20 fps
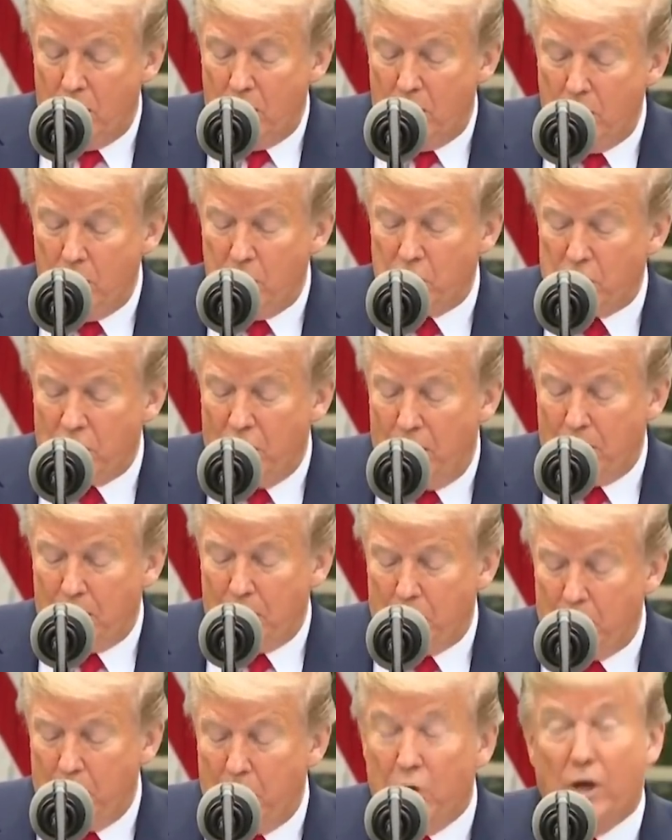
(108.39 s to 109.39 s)
missed
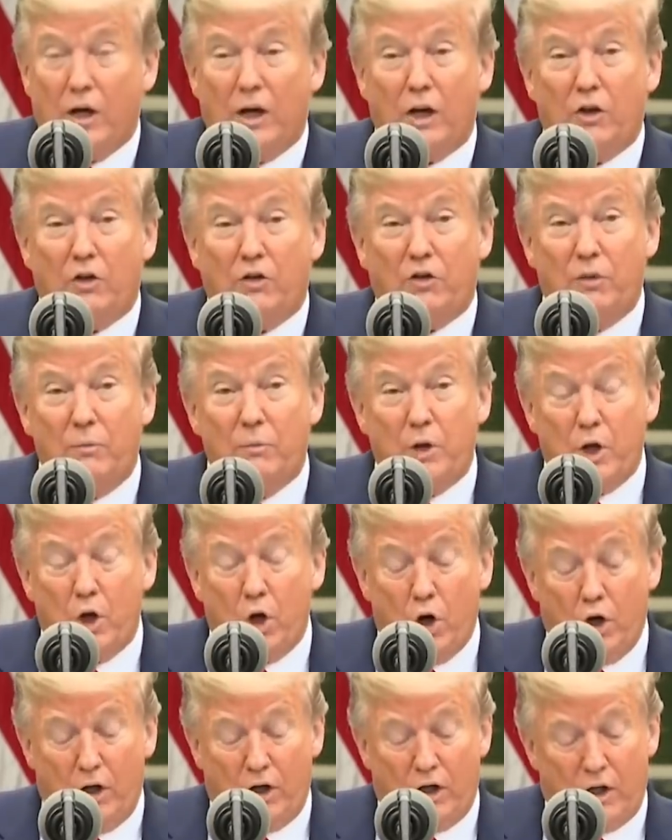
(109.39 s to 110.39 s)
opportunities from the
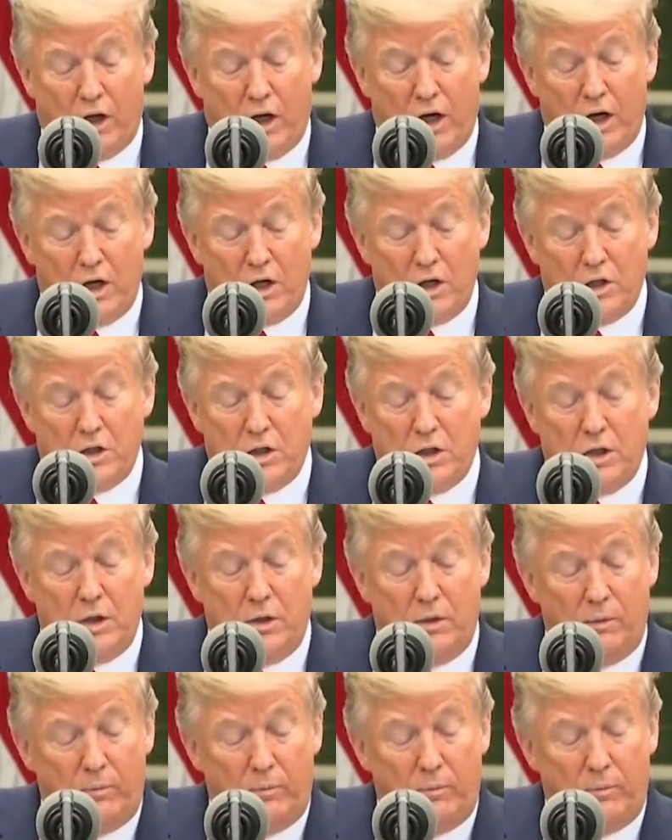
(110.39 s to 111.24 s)
early days.